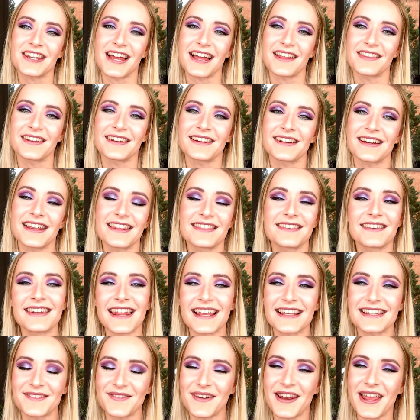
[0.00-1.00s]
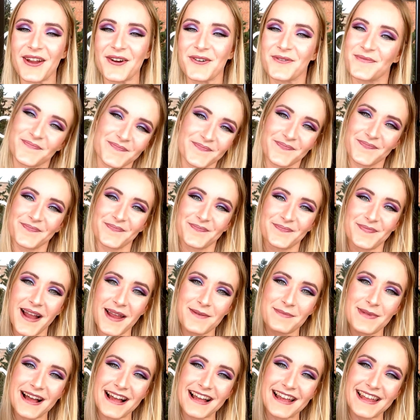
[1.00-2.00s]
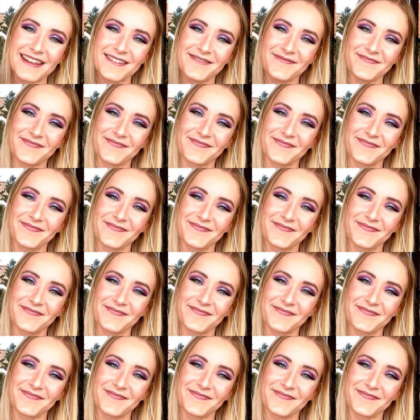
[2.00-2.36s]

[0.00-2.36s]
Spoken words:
other in the next video. Bye bye!